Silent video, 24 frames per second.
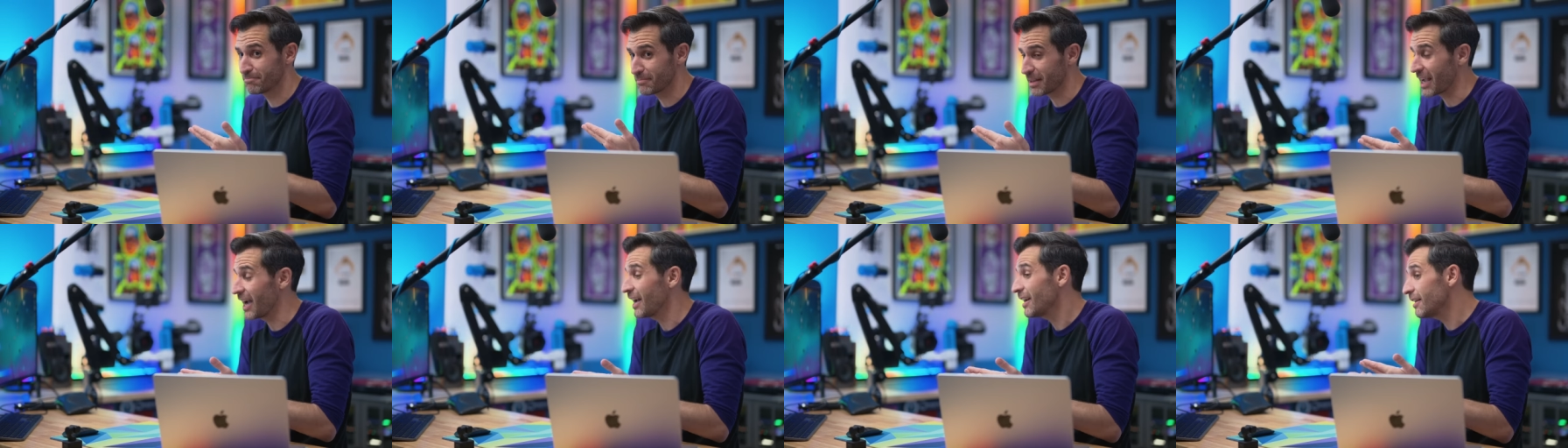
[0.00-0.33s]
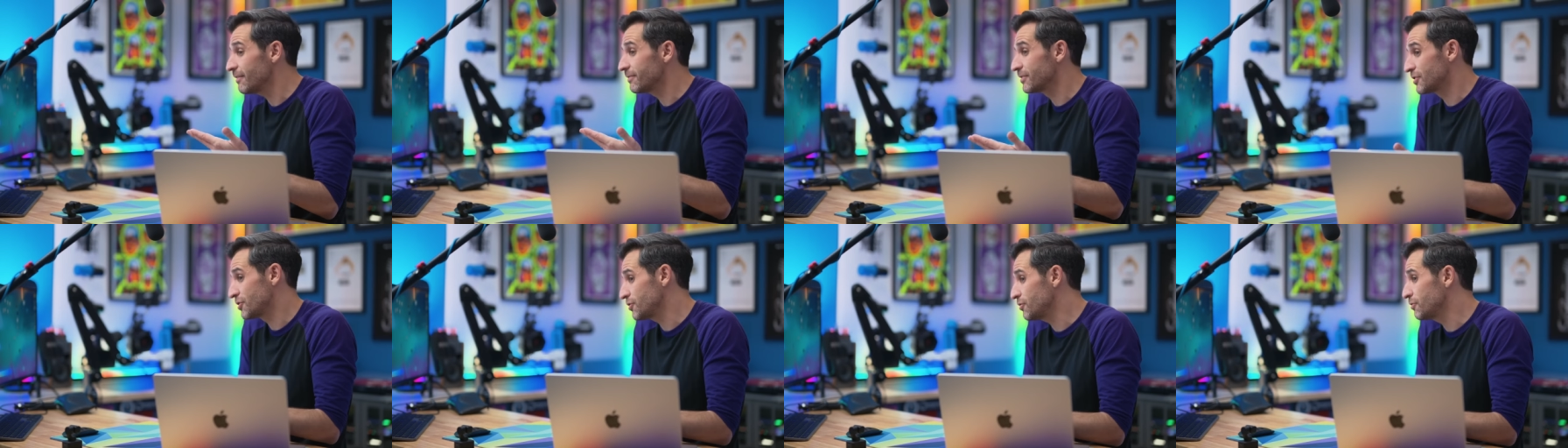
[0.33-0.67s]
kind
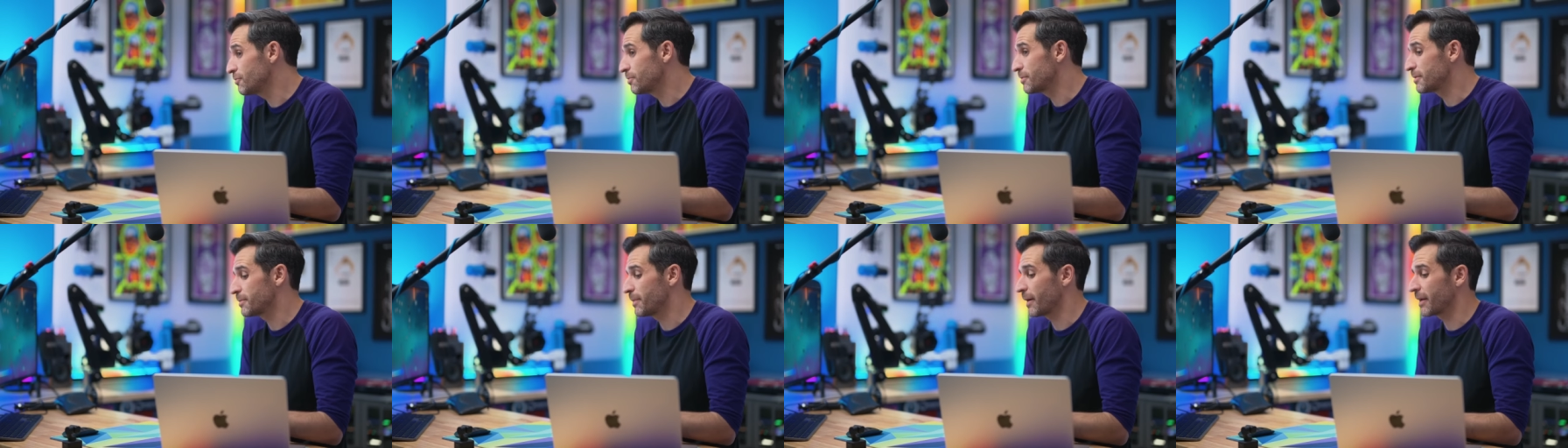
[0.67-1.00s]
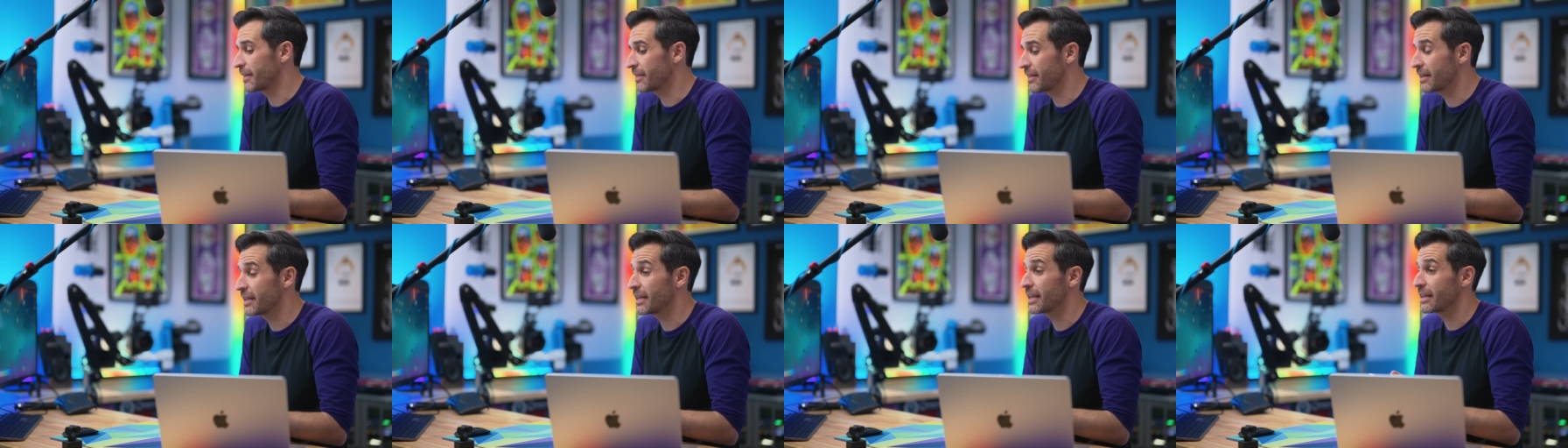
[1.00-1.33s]
of duped by
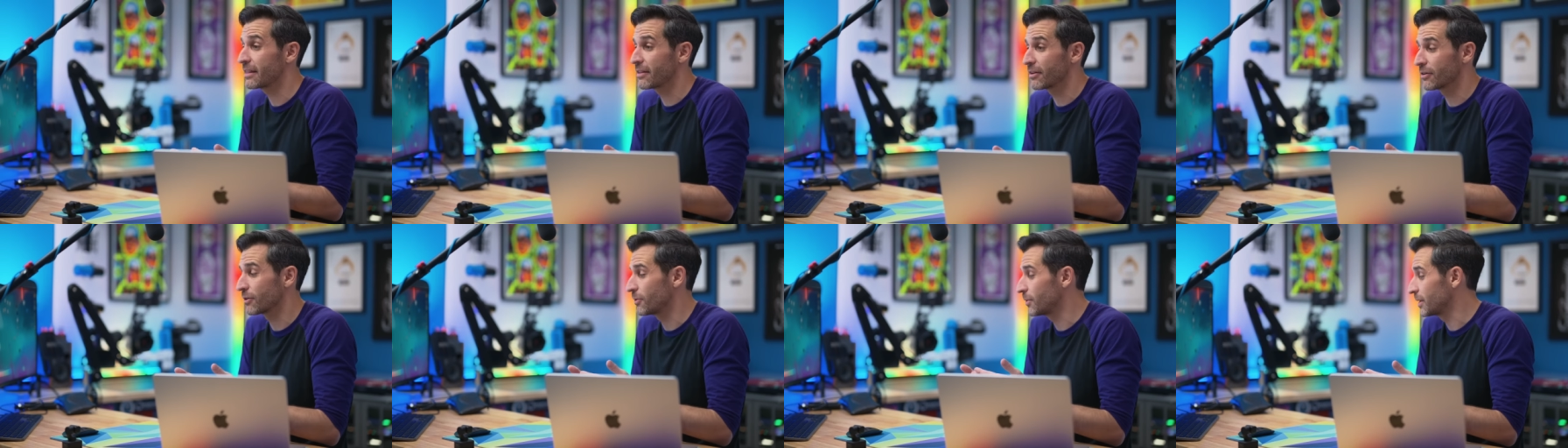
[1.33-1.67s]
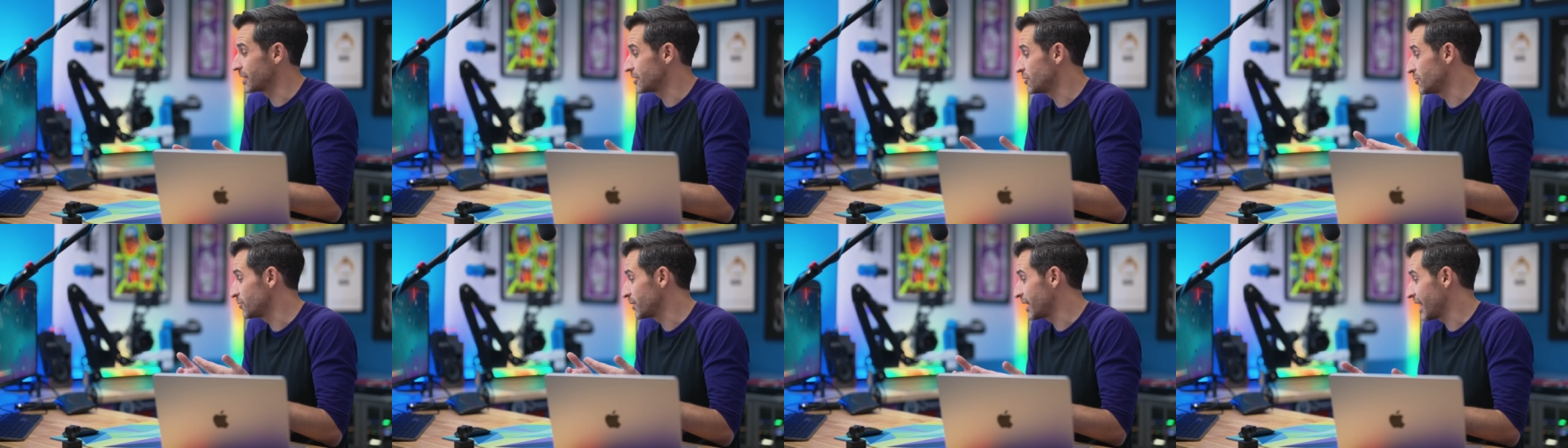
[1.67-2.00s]
thinking they're
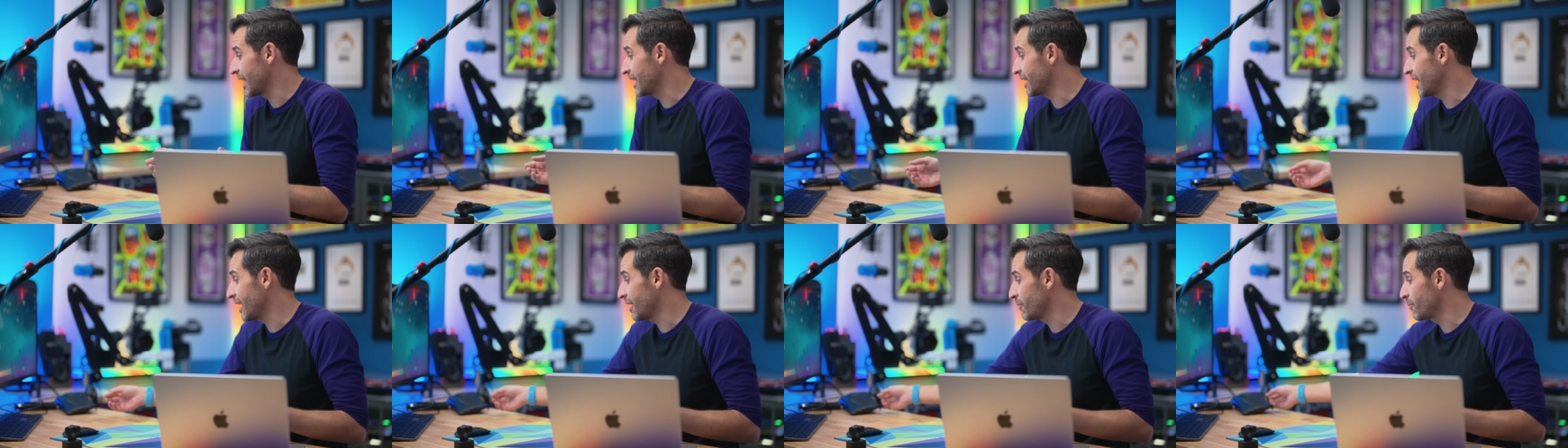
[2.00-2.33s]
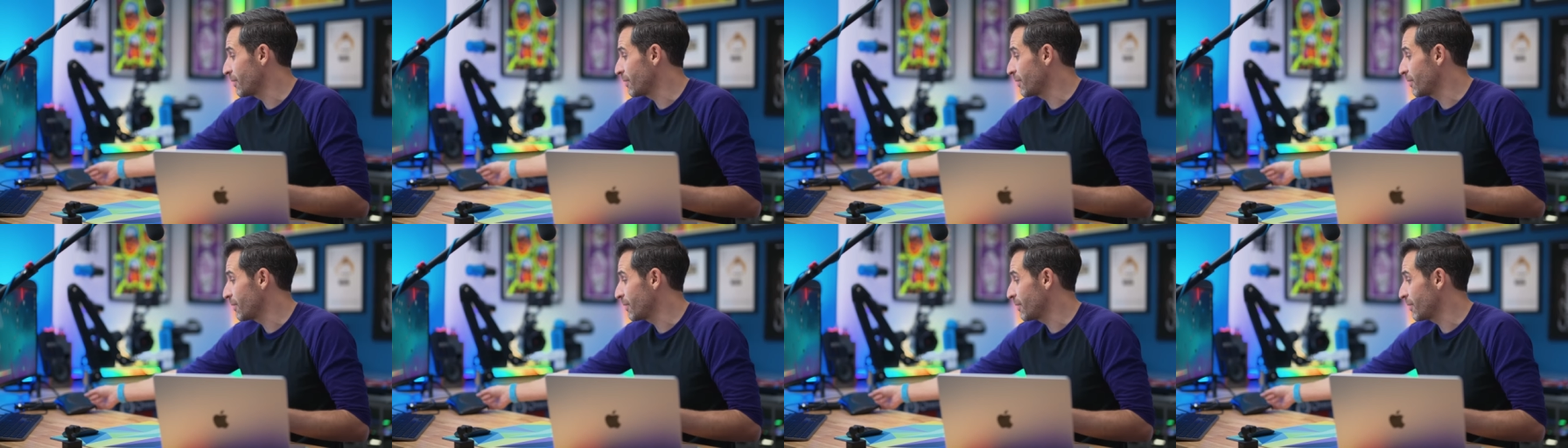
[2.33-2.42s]
going to get a